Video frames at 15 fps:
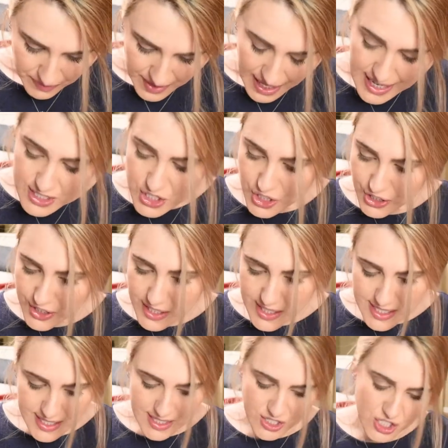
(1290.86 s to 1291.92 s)
I started
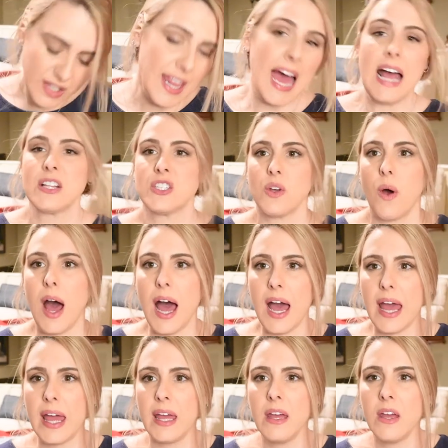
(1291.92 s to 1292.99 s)
stitching that, so
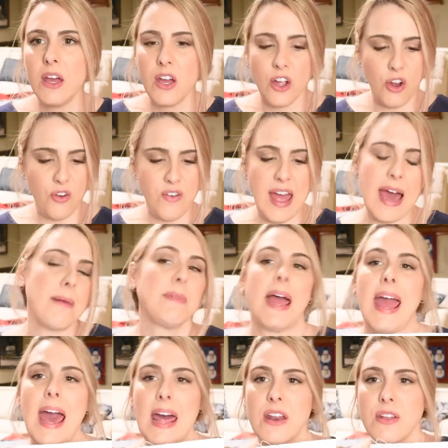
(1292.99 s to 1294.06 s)
I
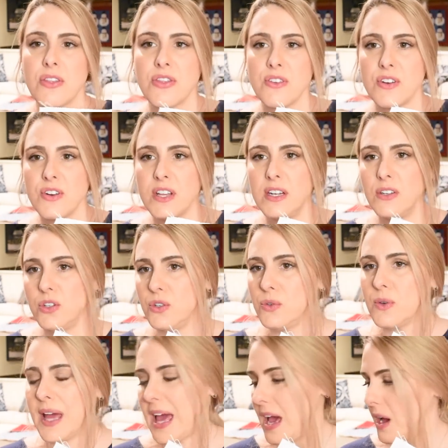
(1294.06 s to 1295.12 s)
had a 32
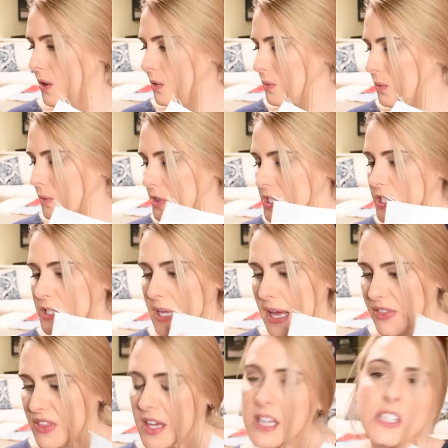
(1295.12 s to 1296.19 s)
count, I
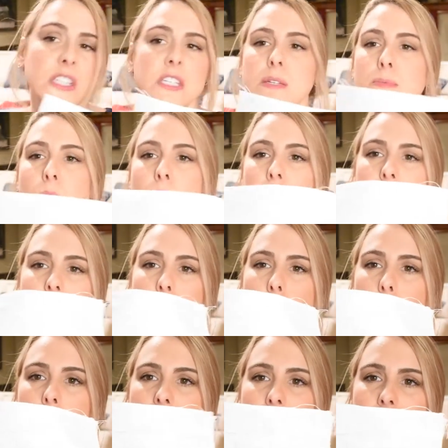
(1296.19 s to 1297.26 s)
think it's smoky
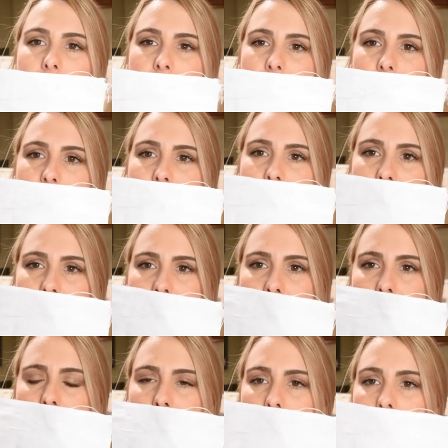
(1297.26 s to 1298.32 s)
white
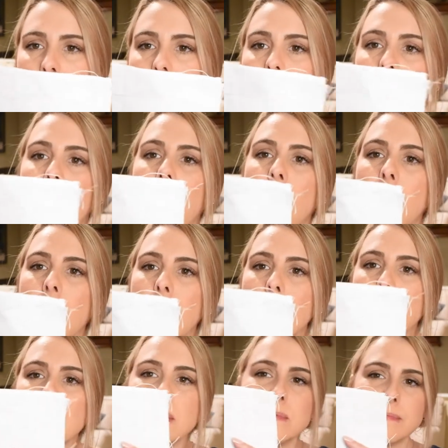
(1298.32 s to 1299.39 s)
linen,
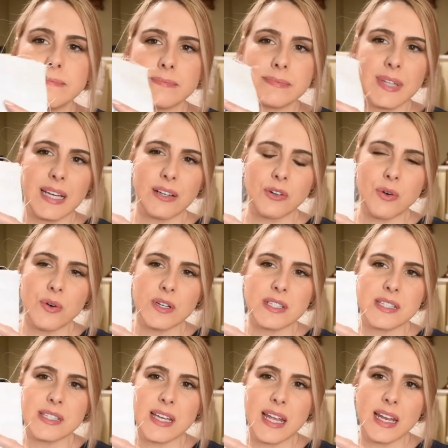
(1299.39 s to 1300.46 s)
and of course
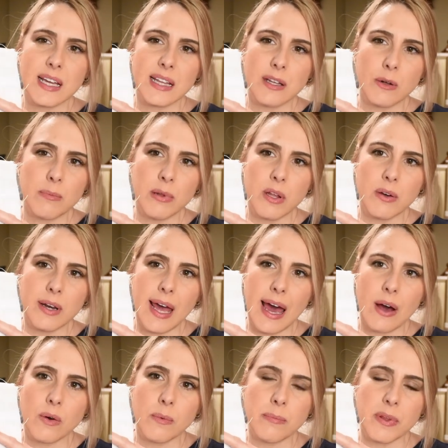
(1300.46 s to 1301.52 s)
it's getting a little blown
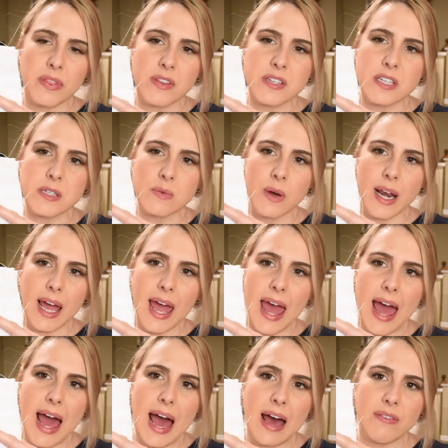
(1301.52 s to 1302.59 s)
out, but this is what I
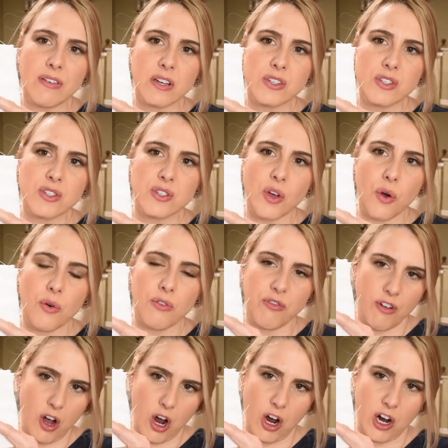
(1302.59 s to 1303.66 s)
have so
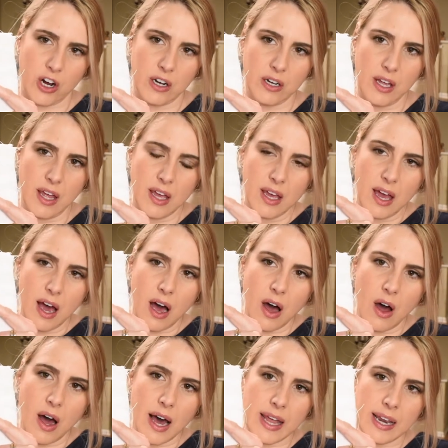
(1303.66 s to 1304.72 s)
far
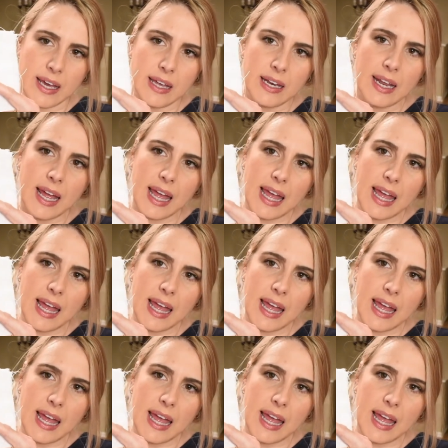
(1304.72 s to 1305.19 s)
on it.